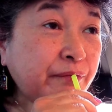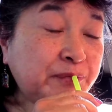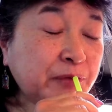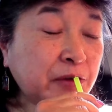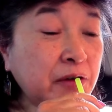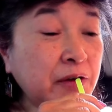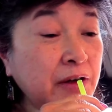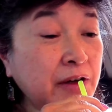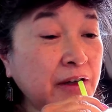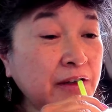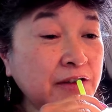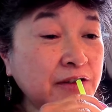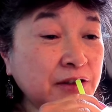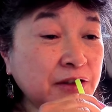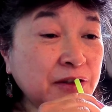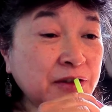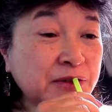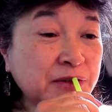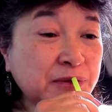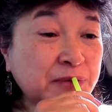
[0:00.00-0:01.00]
Oh, actually,
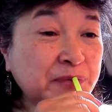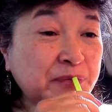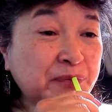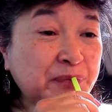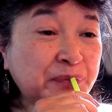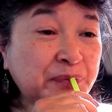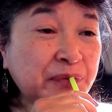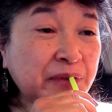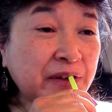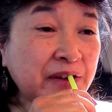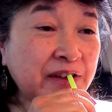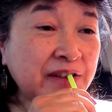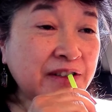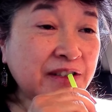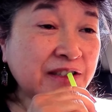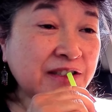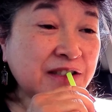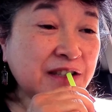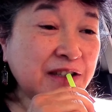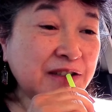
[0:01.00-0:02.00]
this
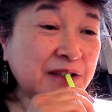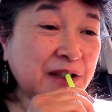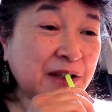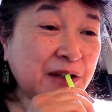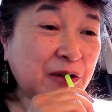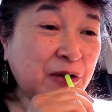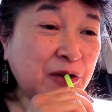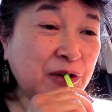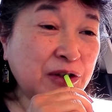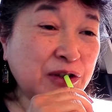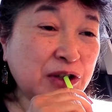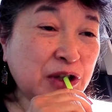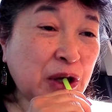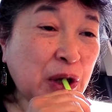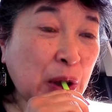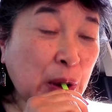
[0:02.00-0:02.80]
does taste like orange.